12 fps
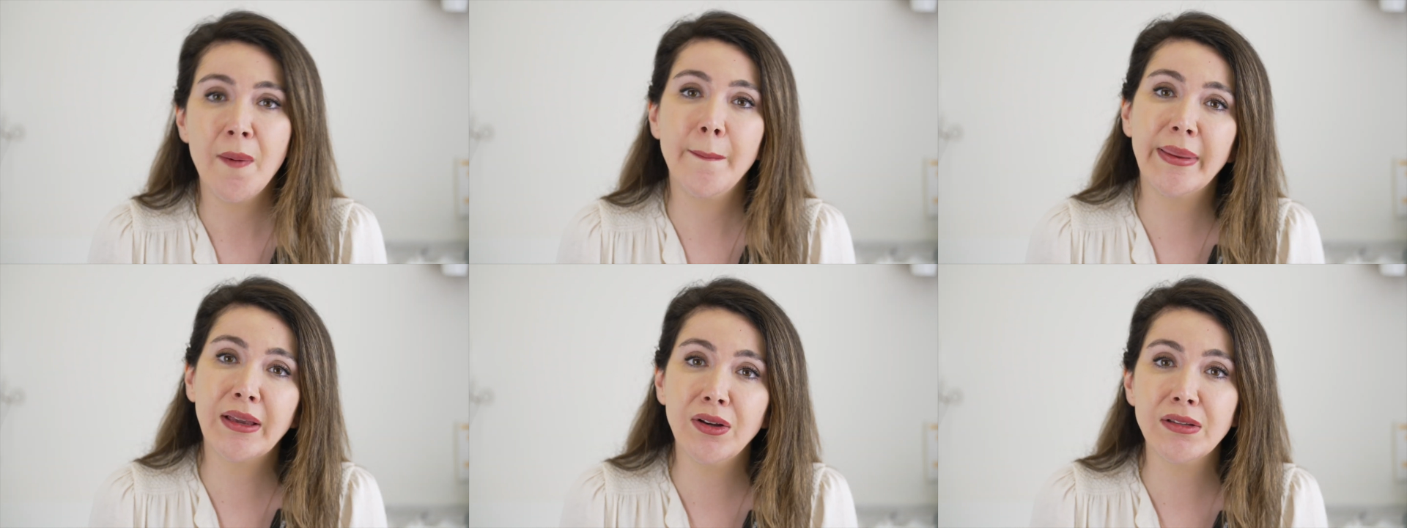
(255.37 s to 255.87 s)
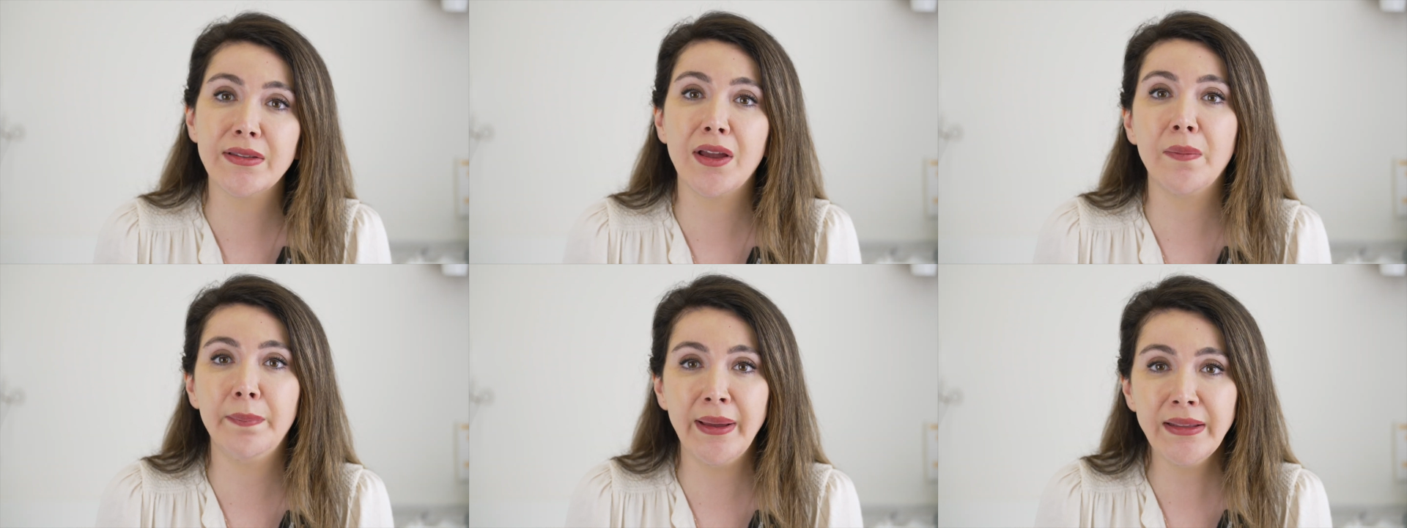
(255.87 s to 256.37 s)
because
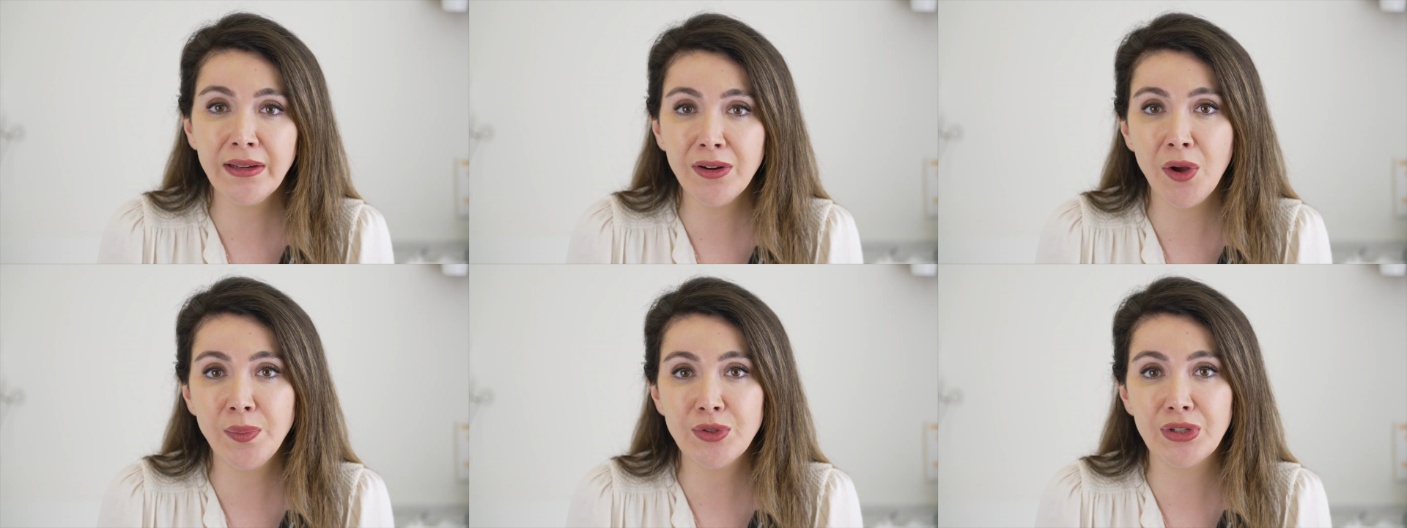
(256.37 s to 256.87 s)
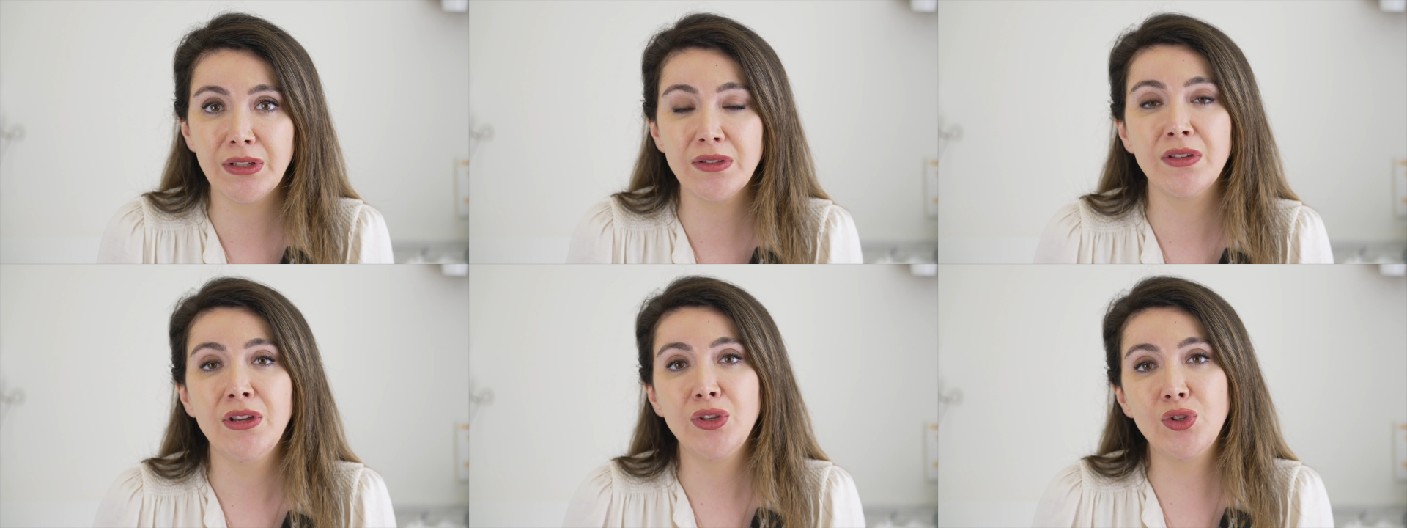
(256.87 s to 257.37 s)
there are better
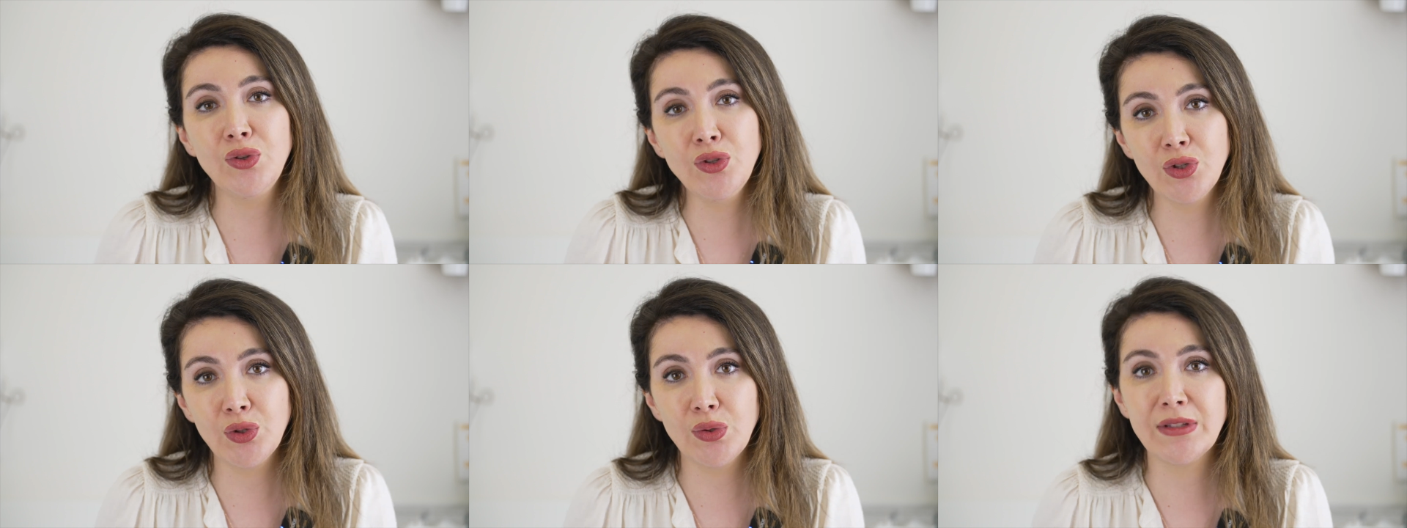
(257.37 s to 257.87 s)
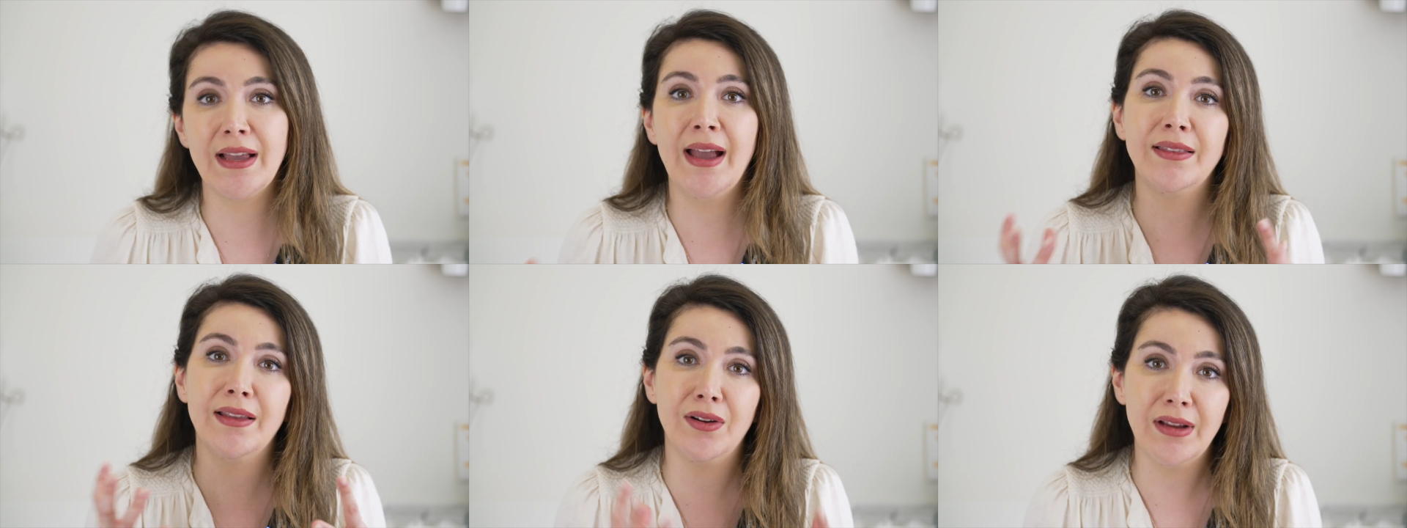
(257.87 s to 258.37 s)
options to use
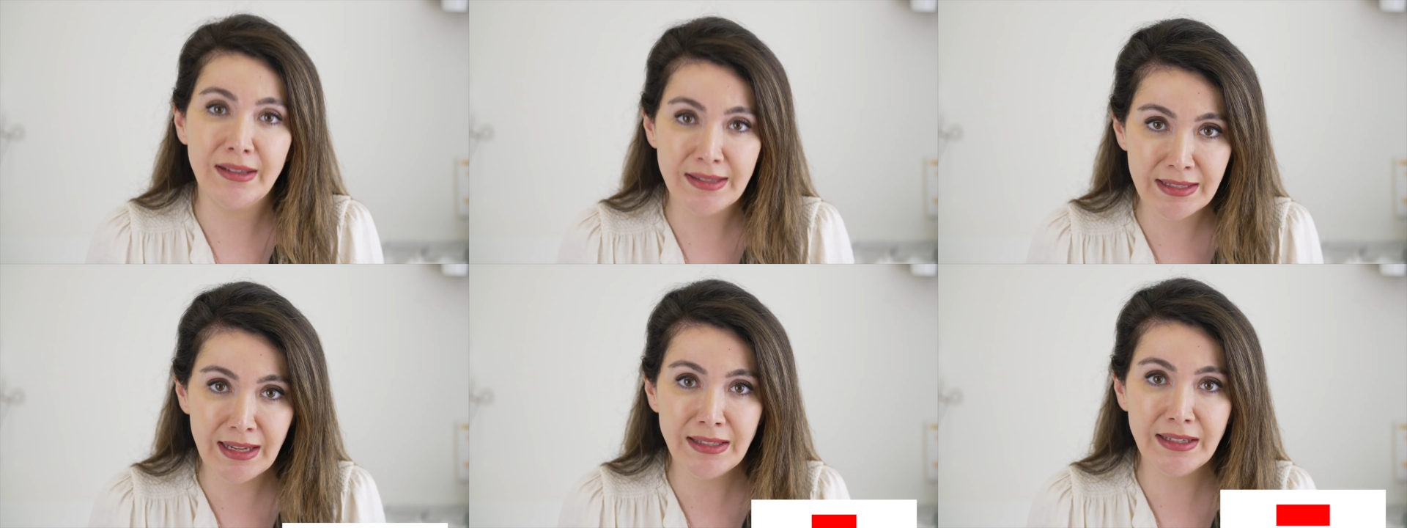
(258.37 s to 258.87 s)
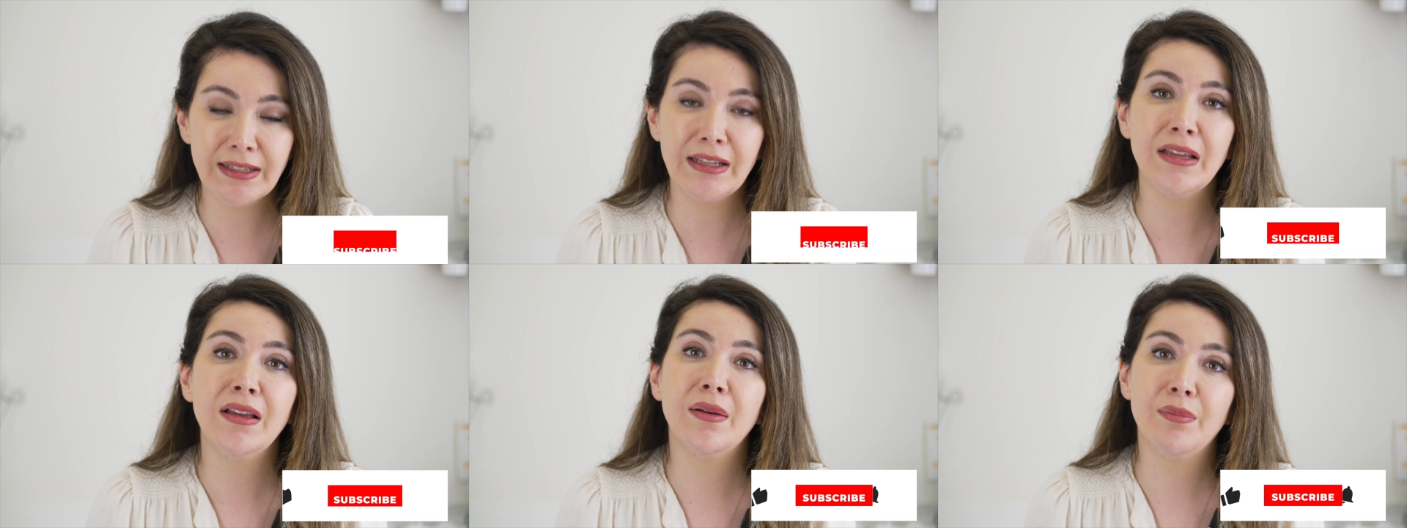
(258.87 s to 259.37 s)
and they're
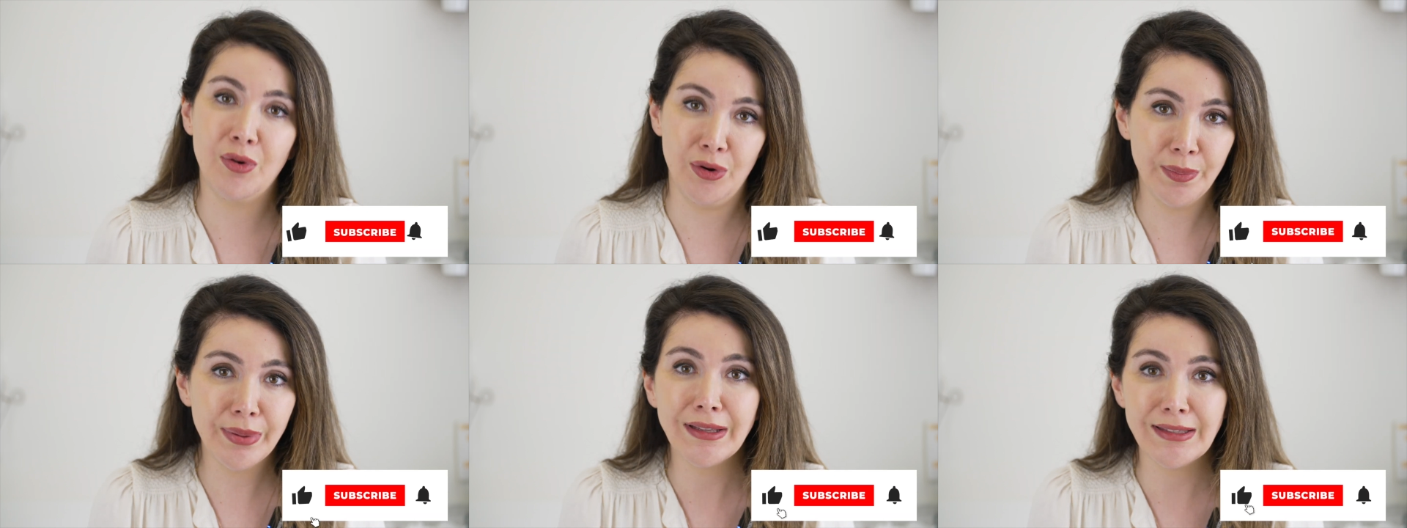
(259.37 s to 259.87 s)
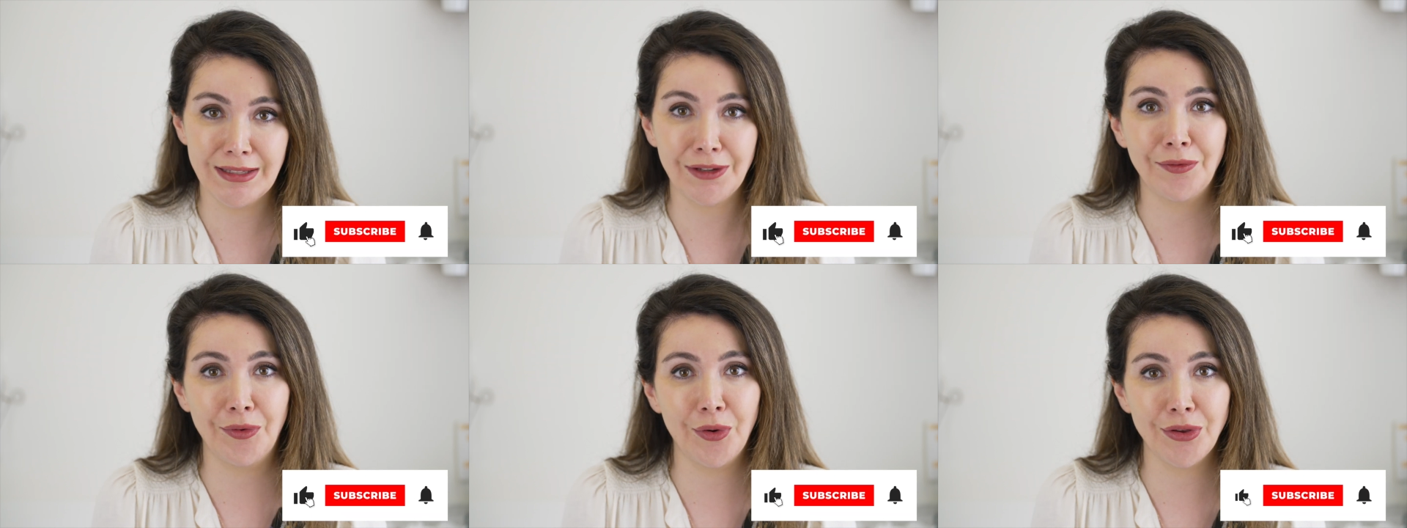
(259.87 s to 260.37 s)
aesthetically more pleasing
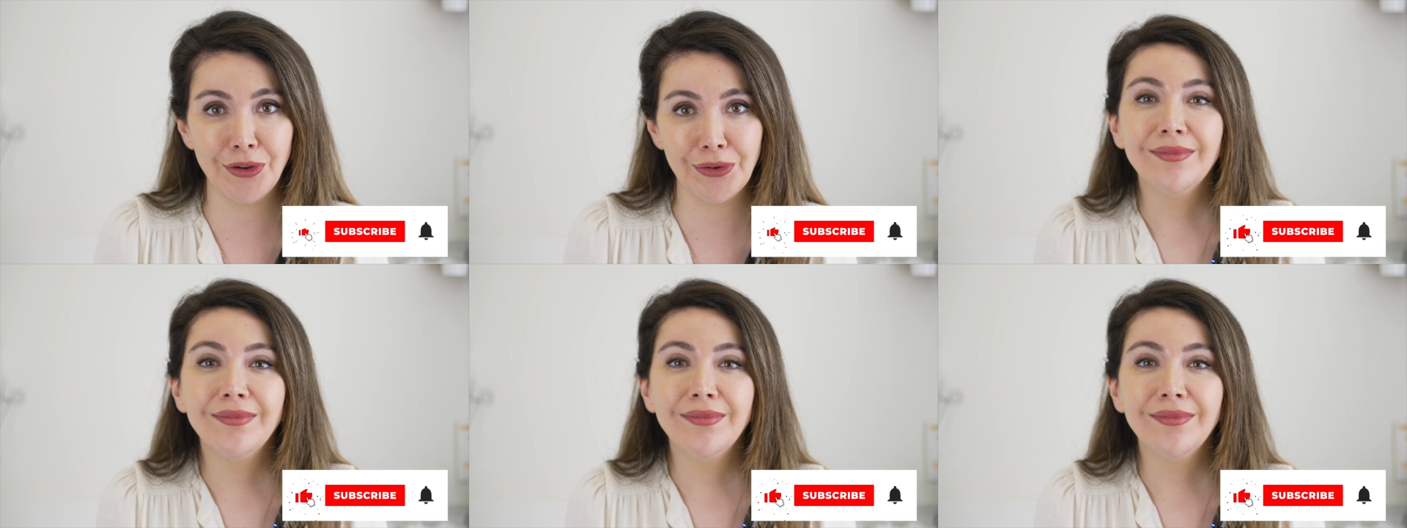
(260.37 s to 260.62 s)
for you.